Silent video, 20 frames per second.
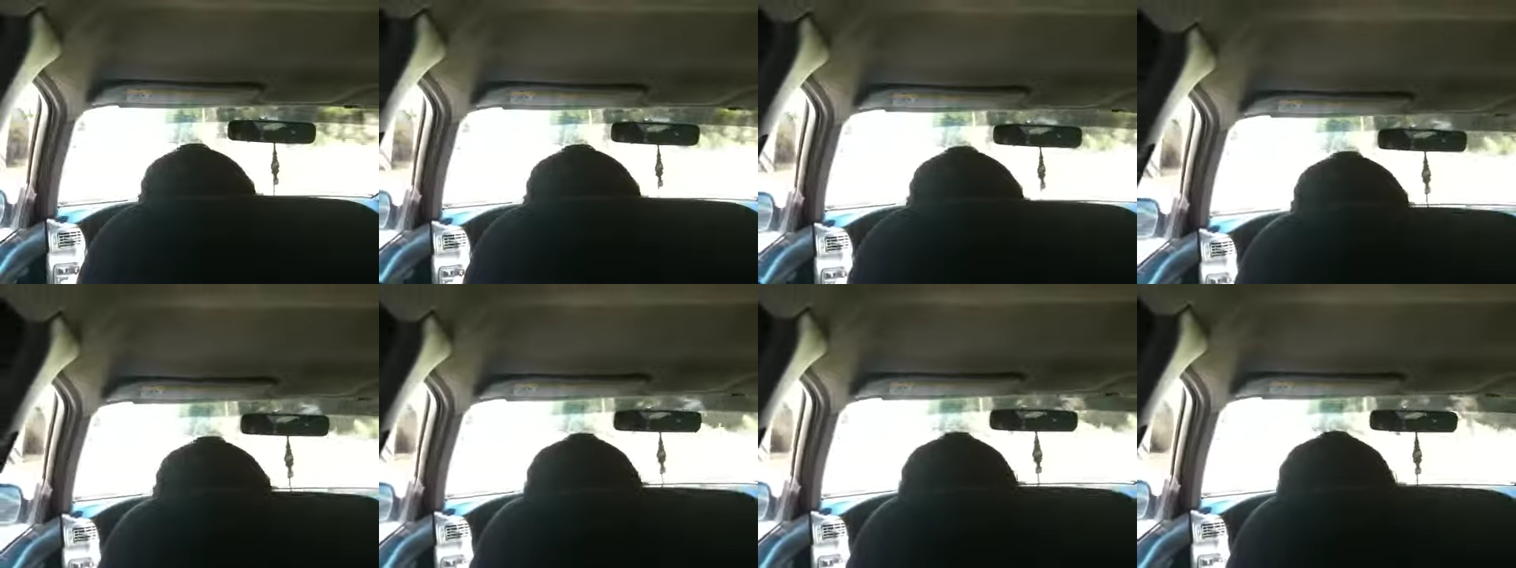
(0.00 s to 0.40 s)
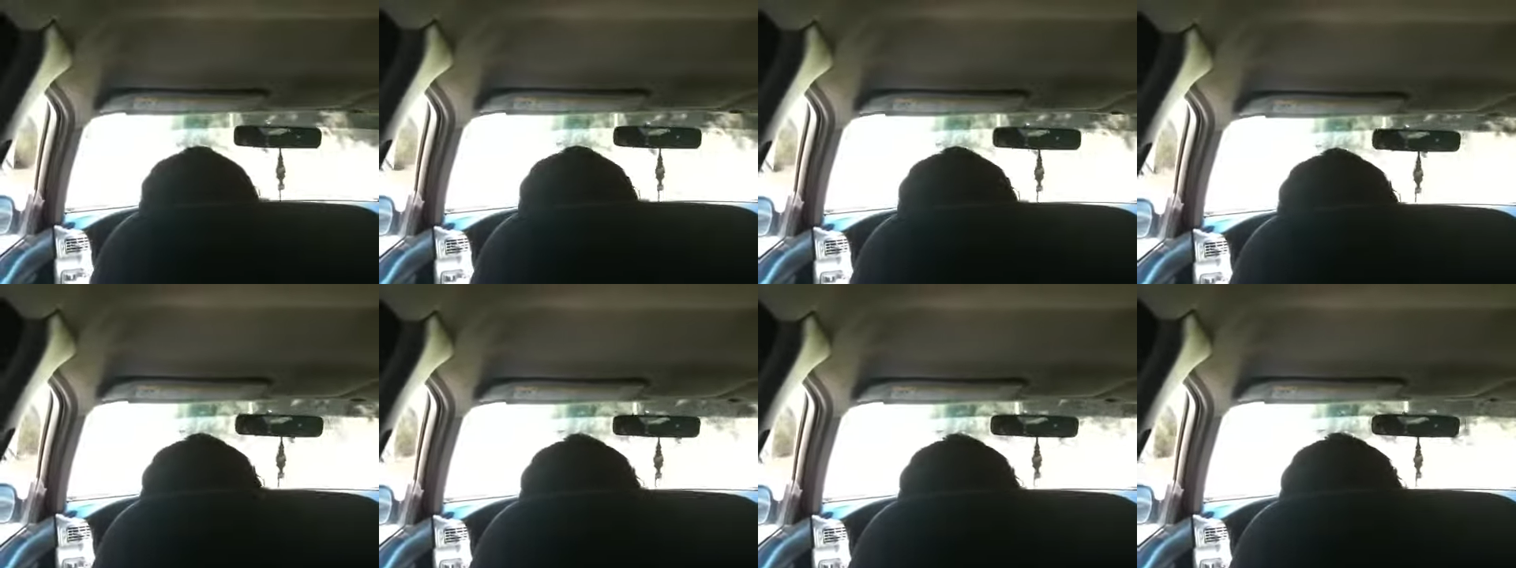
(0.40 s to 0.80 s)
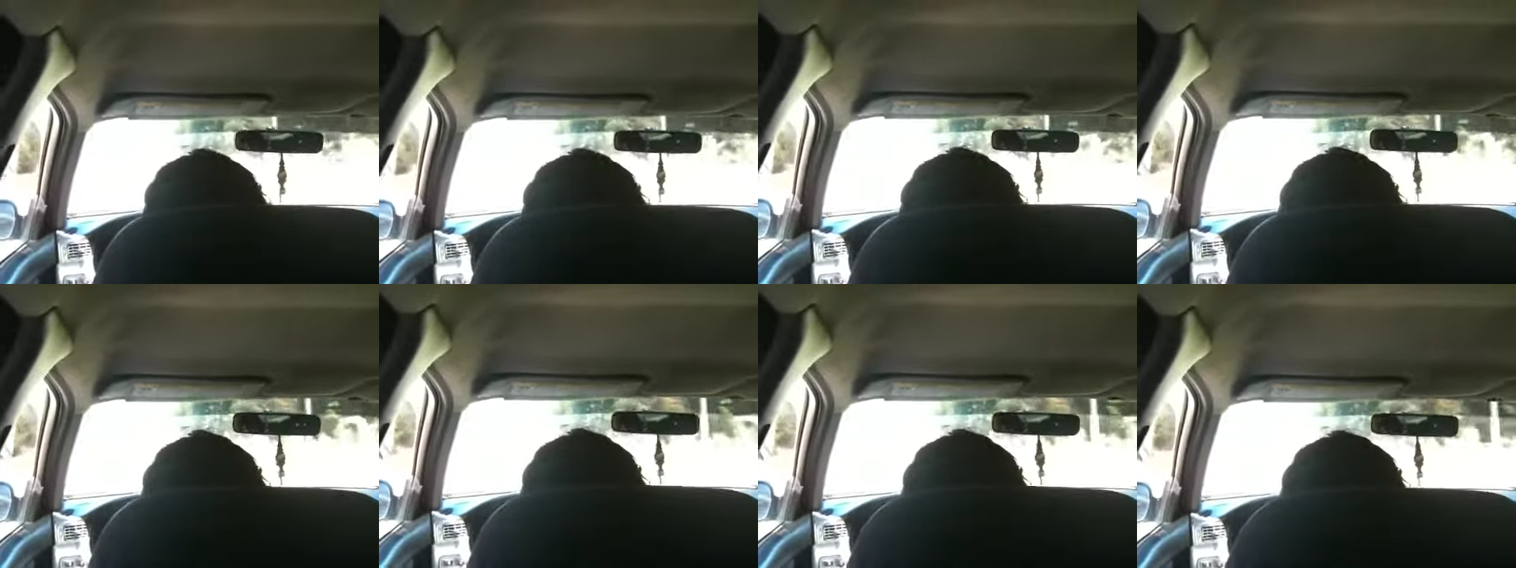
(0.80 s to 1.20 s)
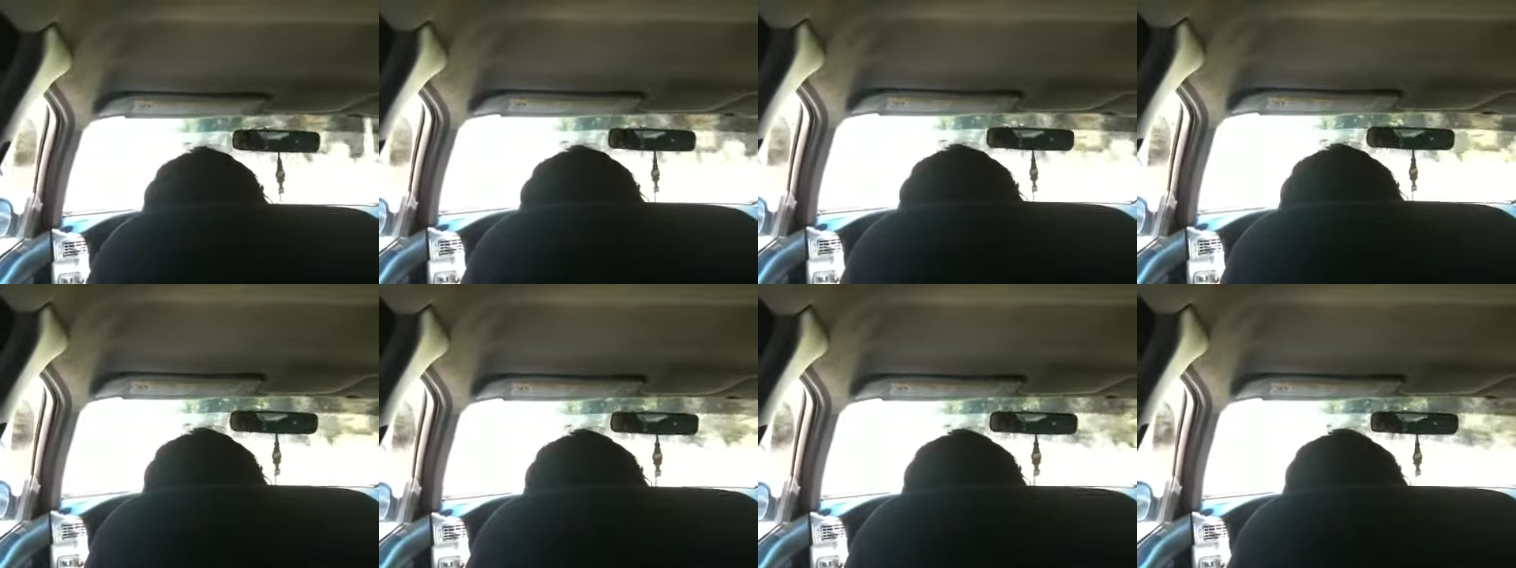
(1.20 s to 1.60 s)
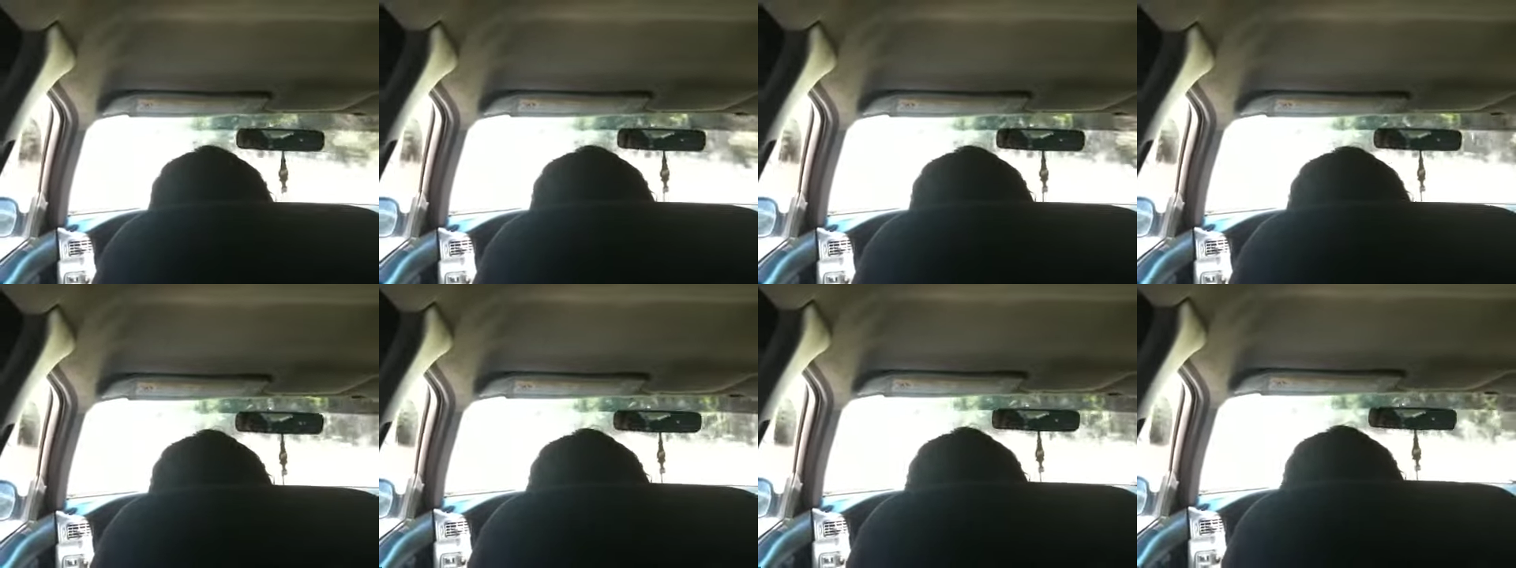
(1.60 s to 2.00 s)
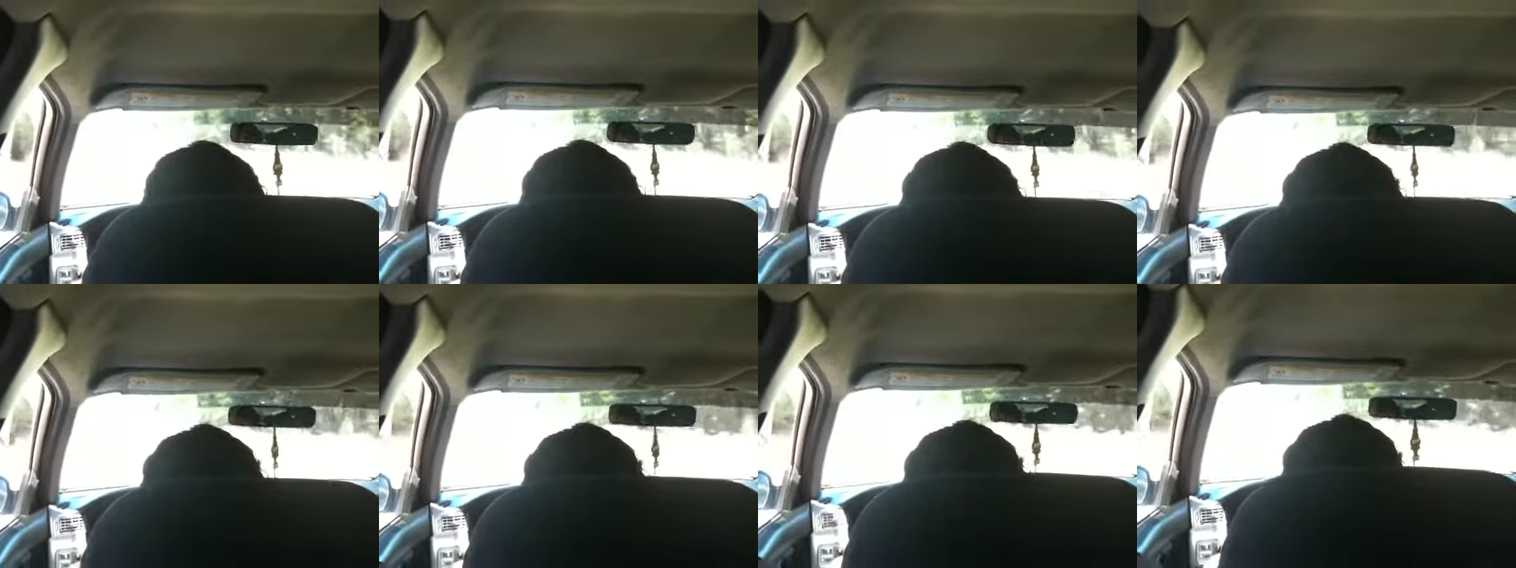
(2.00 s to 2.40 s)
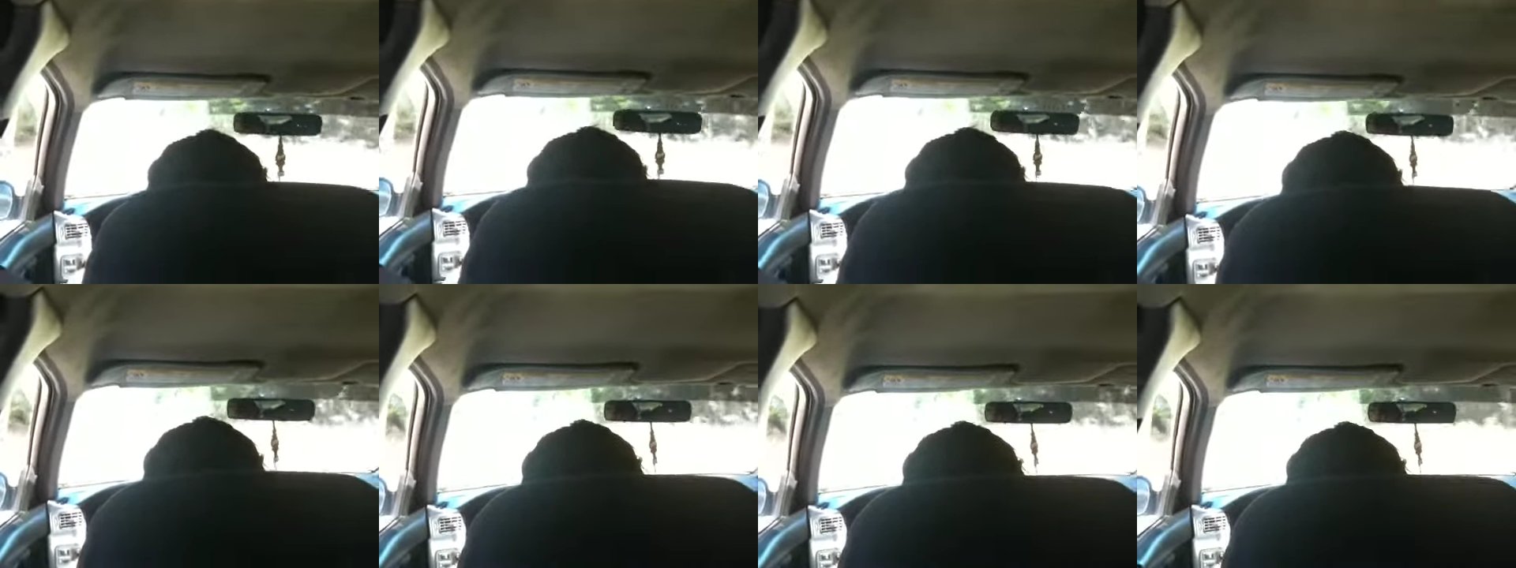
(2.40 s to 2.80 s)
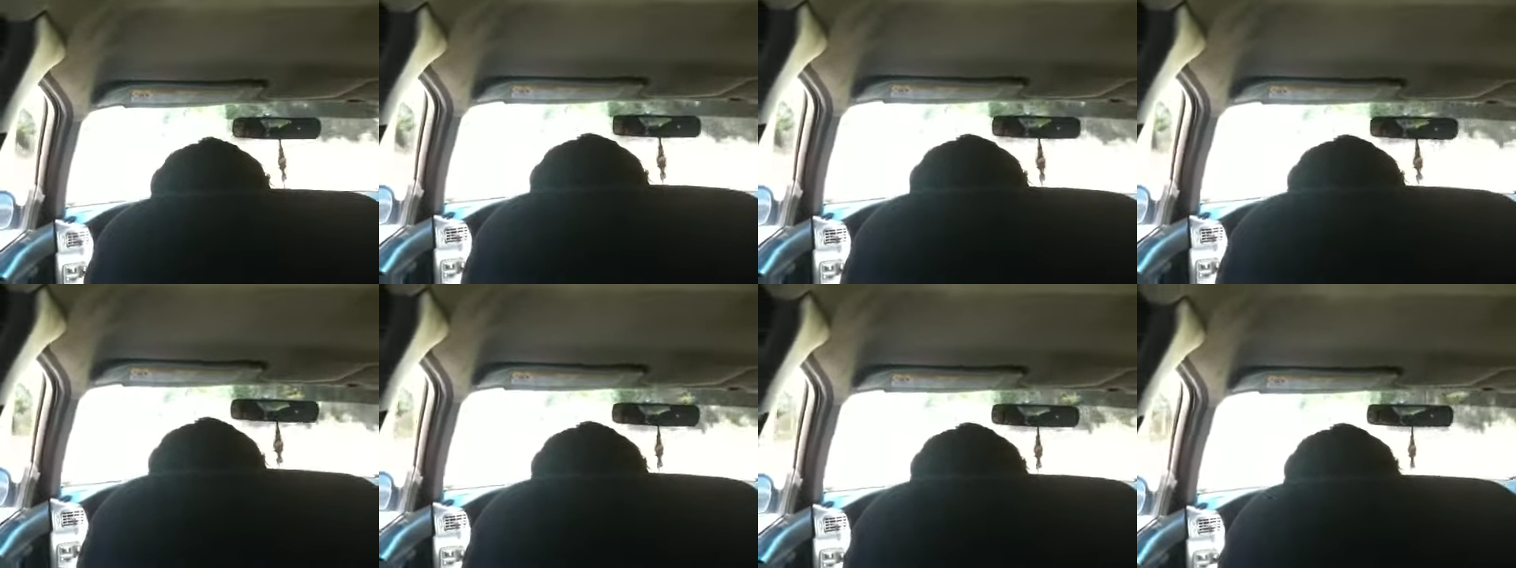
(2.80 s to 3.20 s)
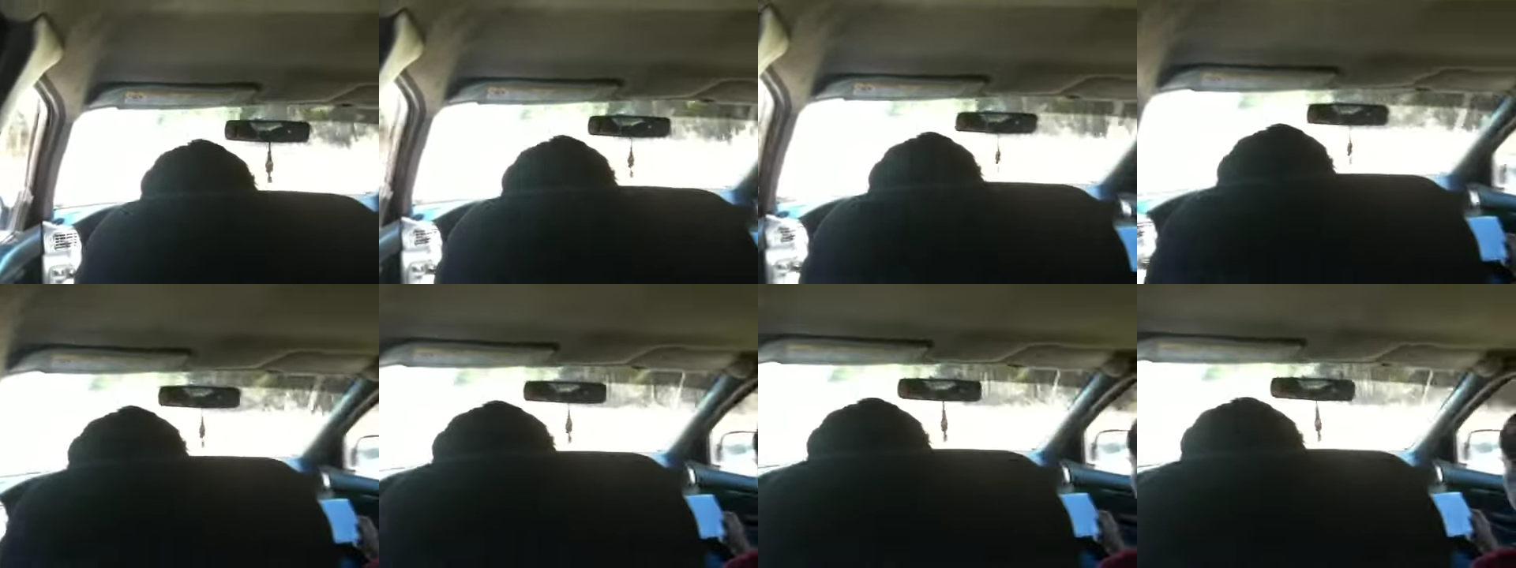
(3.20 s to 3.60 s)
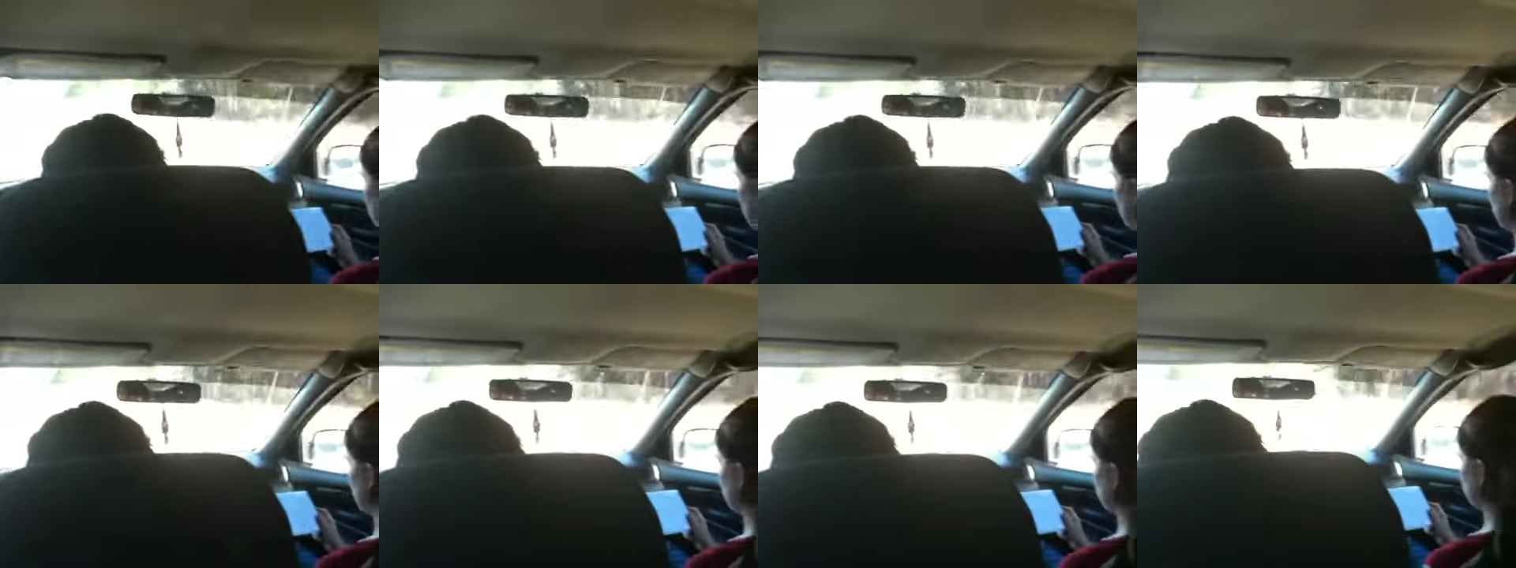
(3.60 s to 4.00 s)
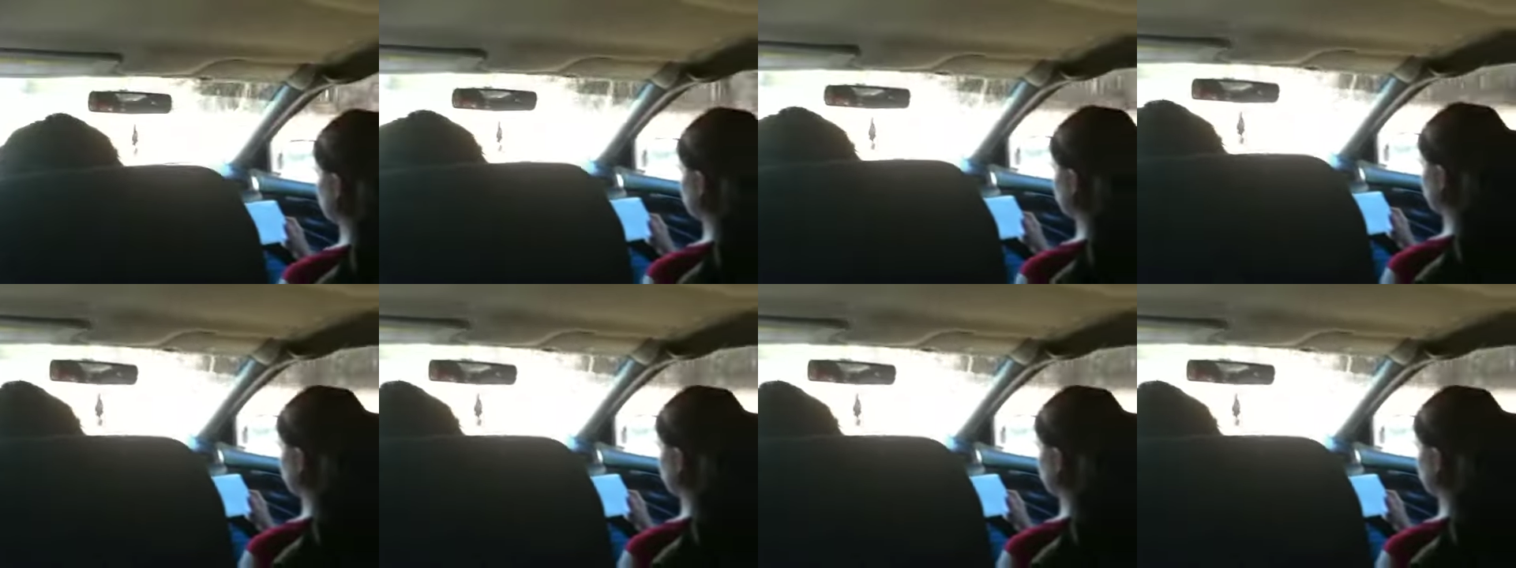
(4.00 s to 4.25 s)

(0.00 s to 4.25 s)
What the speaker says: Nobody's mouth can be seen.